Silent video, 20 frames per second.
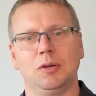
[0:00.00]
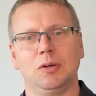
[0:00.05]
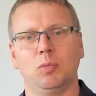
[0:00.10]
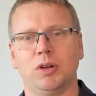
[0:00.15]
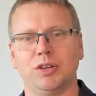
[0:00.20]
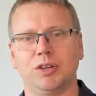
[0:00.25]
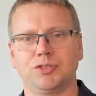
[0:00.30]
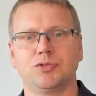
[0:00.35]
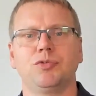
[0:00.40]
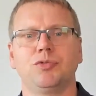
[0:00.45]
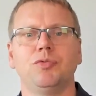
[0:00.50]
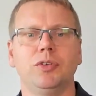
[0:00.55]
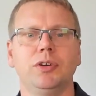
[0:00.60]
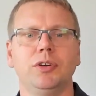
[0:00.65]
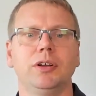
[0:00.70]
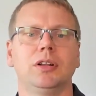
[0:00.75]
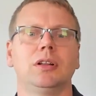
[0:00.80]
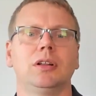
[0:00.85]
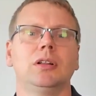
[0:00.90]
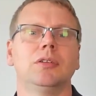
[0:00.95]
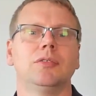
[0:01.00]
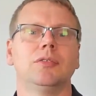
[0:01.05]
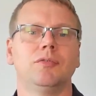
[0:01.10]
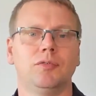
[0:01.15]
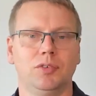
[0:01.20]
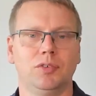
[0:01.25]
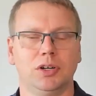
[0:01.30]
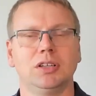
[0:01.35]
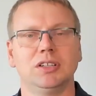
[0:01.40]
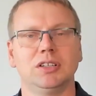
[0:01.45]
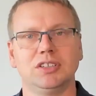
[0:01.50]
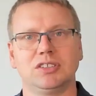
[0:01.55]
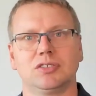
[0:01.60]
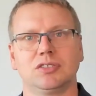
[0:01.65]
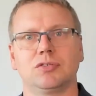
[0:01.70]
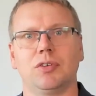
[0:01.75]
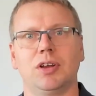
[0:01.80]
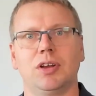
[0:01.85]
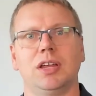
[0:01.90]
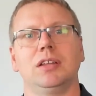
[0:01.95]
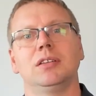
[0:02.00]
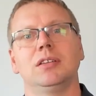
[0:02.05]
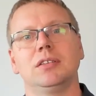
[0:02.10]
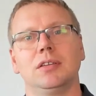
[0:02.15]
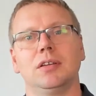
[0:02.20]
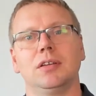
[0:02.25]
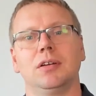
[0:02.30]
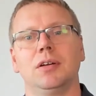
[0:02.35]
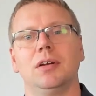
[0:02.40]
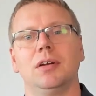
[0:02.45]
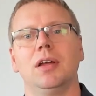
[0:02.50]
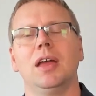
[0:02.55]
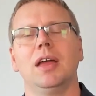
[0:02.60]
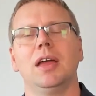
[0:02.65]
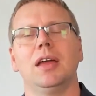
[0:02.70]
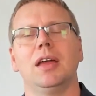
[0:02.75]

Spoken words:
which will really strain the